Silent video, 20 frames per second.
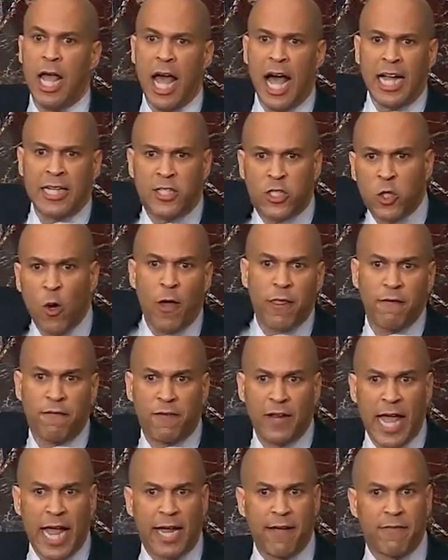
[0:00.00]
I saw the
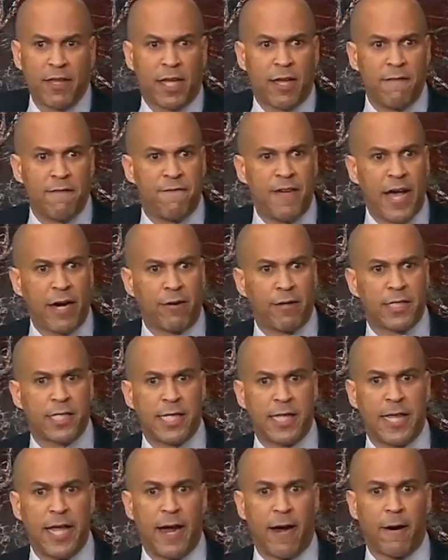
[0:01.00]
flag of the
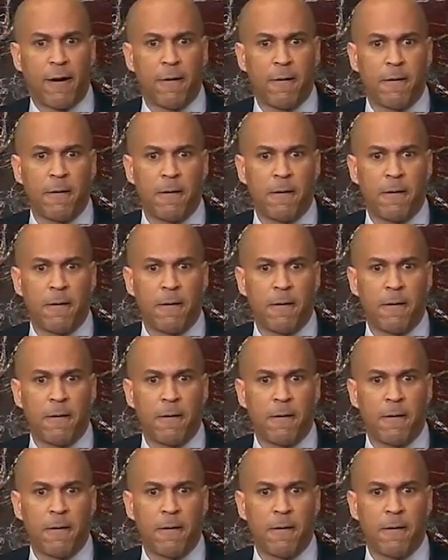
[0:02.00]
Confederacy there.